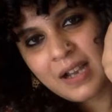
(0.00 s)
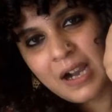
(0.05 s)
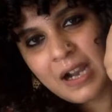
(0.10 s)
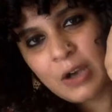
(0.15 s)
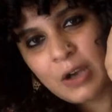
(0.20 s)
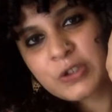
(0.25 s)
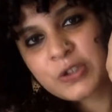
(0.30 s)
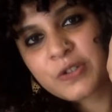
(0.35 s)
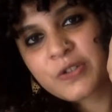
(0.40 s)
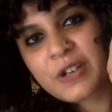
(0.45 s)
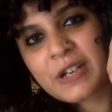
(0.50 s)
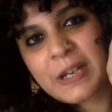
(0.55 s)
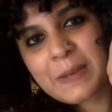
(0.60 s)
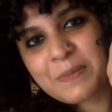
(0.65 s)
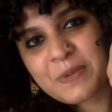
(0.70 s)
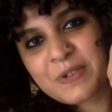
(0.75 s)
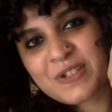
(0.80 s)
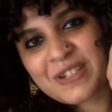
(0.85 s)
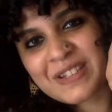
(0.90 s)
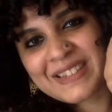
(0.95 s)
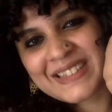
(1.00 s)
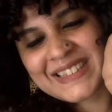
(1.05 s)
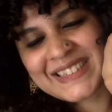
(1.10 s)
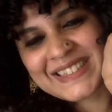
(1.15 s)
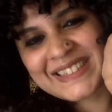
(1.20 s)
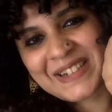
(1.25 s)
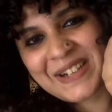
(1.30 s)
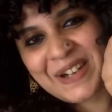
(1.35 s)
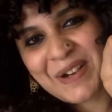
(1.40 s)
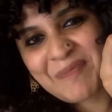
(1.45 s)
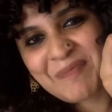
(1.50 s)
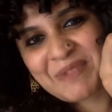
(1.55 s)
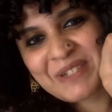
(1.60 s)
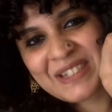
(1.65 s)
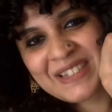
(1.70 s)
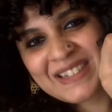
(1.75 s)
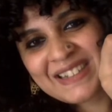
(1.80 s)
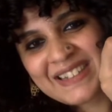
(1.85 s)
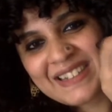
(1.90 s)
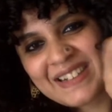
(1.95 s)
I also really appreciate the script
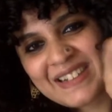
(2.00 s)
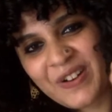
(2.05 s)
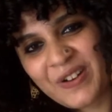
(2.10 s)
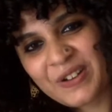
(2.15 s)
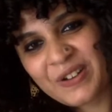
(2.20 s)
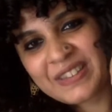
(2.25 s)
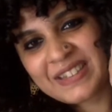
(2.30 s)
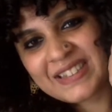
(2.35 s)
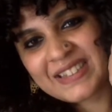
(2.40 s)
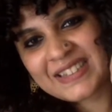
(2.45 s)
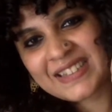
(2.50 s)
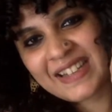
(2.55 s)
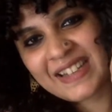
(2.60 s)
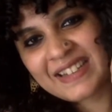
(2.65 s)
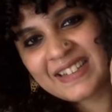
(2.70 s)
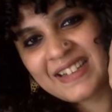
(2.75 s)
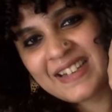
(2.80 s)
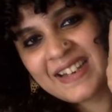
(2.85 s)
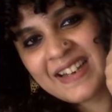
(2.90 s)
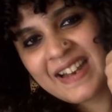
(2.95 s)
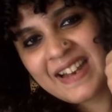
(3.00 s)
on this side.